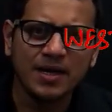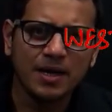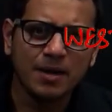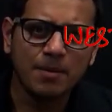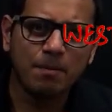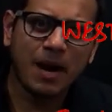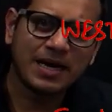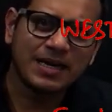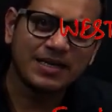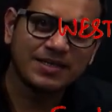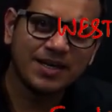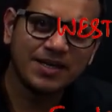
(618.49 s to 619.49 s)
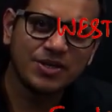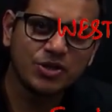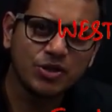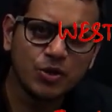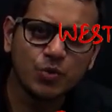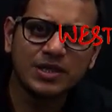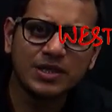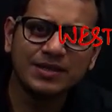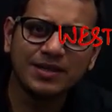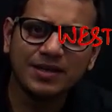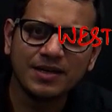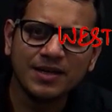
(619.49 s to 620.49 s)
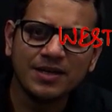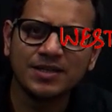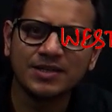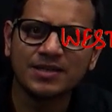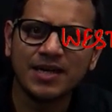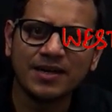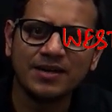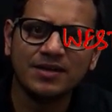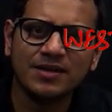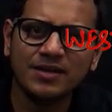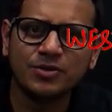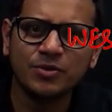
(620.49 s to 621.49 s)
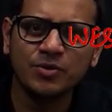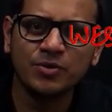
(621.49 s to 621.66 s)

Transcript: Pakistan is using the religious angle to,